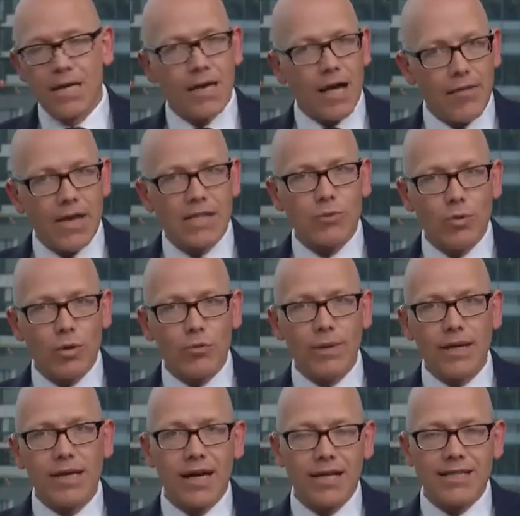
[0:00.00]
And that's what we'll
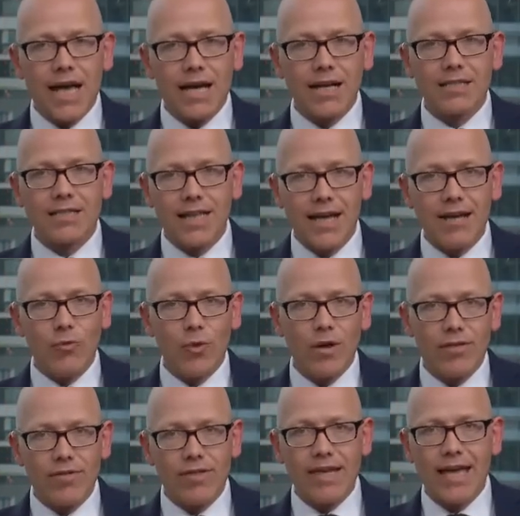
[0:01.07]
be tackling today
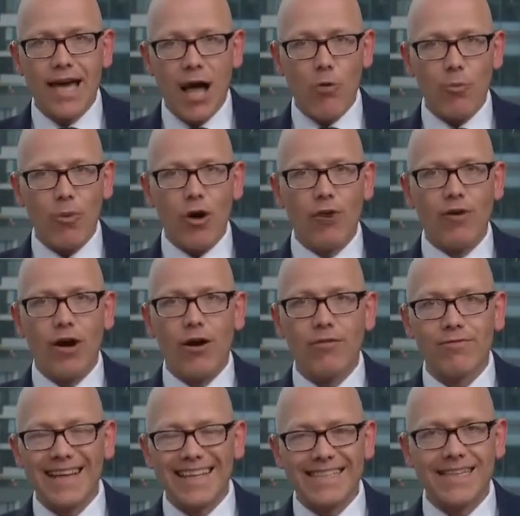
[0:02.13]
with the help of our
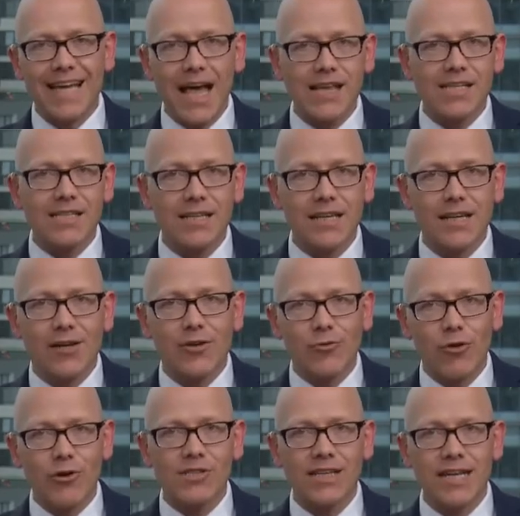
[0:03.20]
fantastic
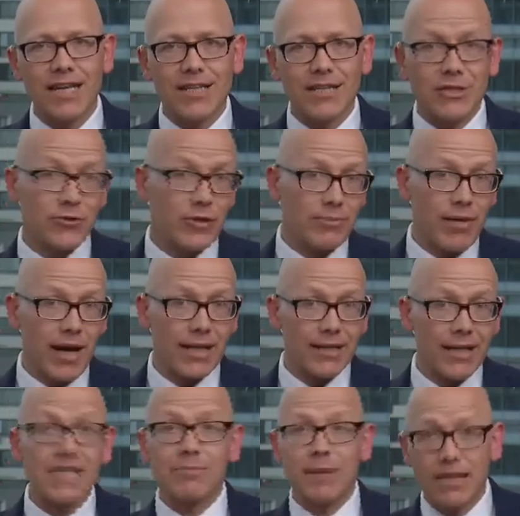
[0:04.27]
cross-industry panel.
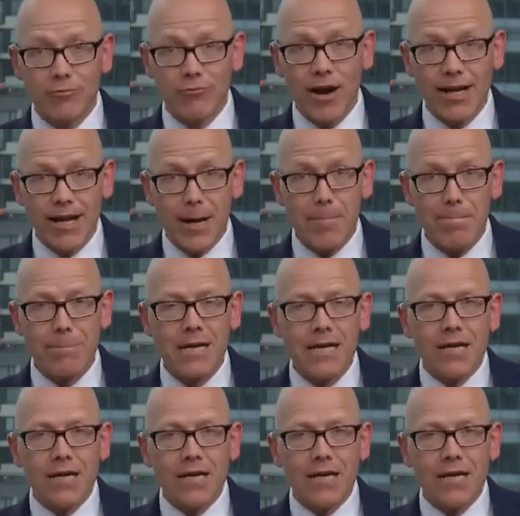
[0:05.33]
Let's meet them right now.